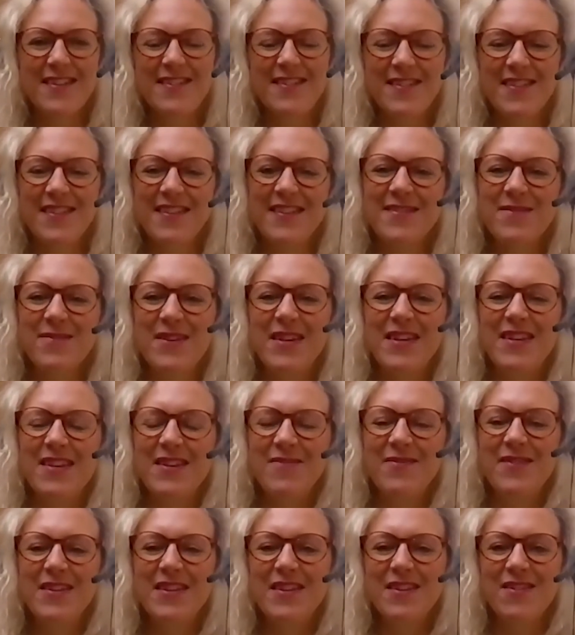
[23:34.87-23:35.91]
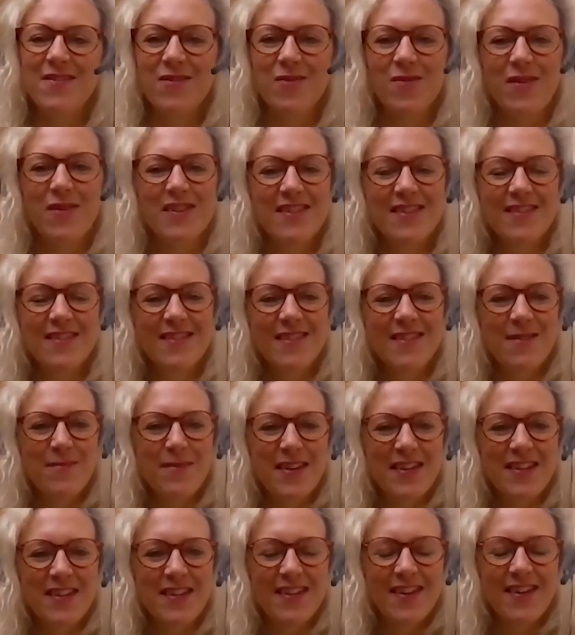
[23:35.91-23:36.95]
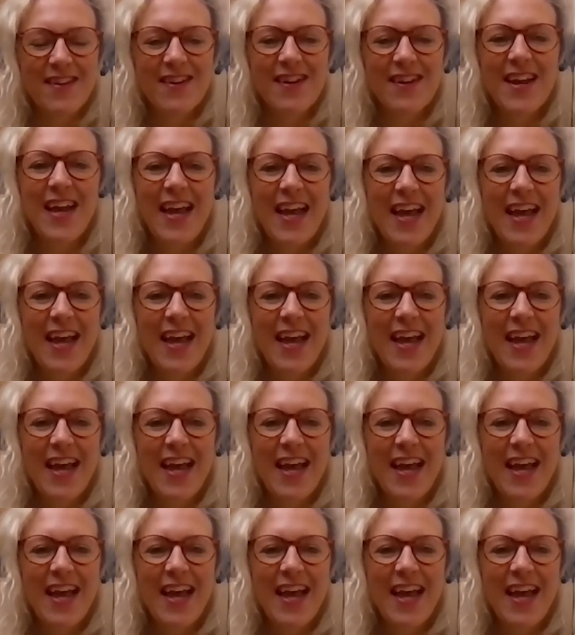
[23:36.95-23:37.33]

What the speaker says: So that's really, really good questions coming in there.